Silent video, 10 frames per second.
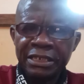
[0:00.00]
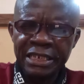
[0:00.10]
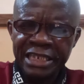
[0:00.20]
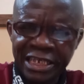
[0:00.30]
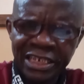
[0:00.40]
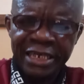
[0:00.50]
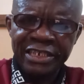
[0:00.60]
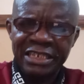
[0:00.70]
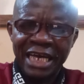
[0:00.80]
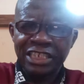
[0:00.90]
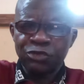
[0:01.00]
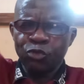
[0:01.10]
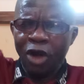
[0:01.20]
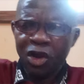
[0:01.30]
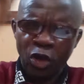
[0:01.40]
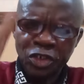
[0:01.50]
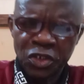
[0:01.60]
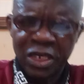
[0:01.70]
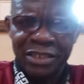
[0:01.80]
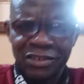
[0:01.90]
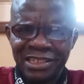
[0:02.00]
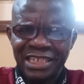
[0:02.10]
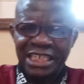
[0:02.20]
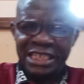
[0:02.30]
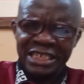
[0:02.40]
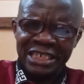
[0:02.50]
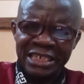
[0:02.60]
In this case, there is 1 consonant, T,